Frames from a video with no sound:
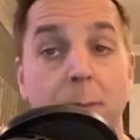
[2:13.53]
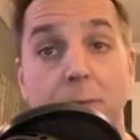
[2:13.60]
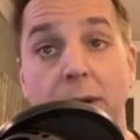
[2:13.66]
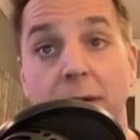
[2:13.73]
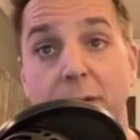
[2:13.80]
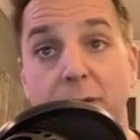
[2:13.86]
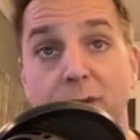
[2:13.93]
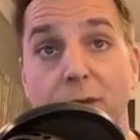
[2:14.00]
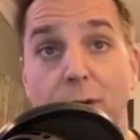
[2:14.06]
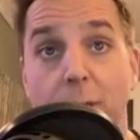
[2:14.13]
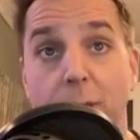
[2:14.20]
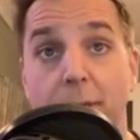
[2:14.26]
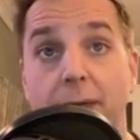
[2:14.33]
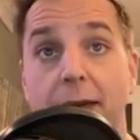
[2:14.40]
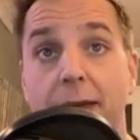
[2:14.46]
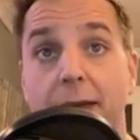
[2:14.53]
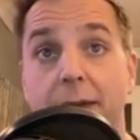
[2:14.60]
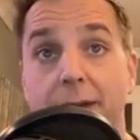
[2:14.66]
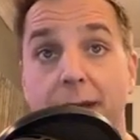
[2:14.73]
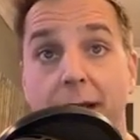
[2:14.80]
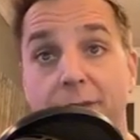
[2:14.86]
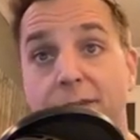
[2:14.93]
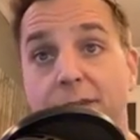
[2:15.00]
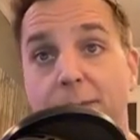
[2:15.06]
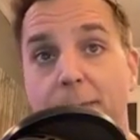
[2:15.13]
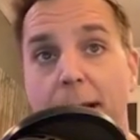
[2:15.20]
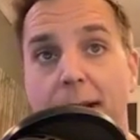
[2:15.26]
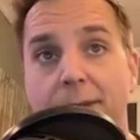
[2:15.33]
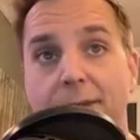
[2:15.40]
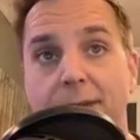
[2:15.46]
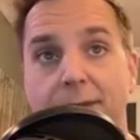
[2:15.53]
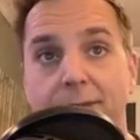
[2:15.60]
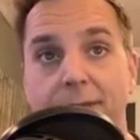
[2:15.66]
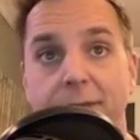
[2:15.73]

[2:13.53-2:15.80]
playing with a forward that could catch these passes